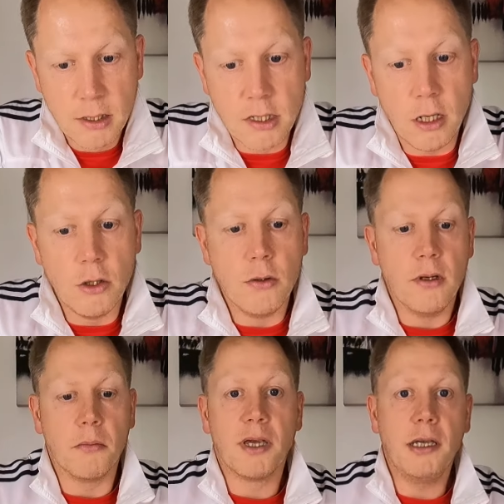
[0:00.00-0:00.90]
So
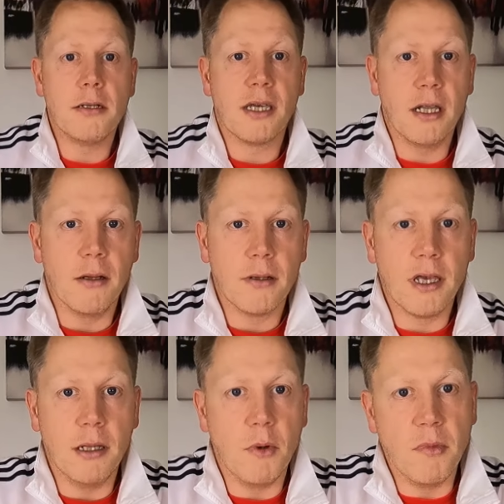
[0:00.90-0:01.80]
I'm keen to get
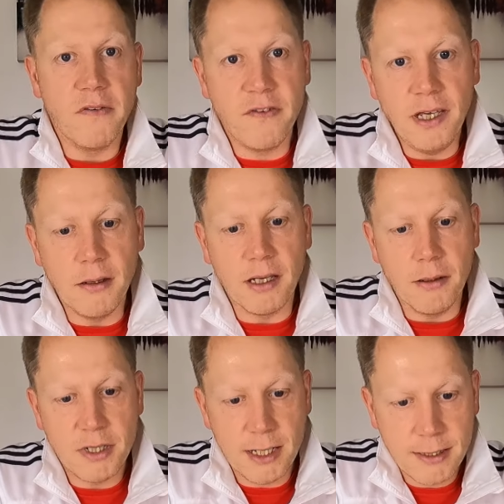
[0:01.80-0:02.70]
them on my feet and get
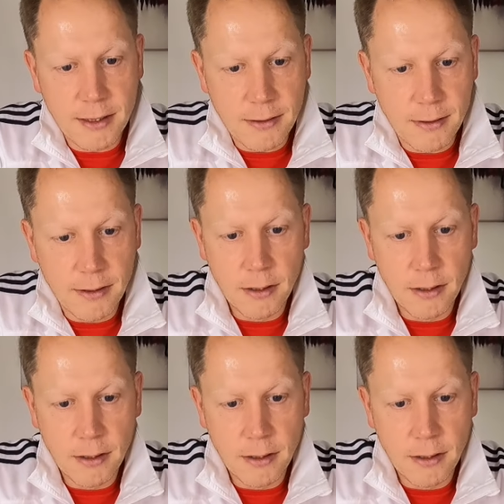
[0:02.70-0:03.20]
them tested.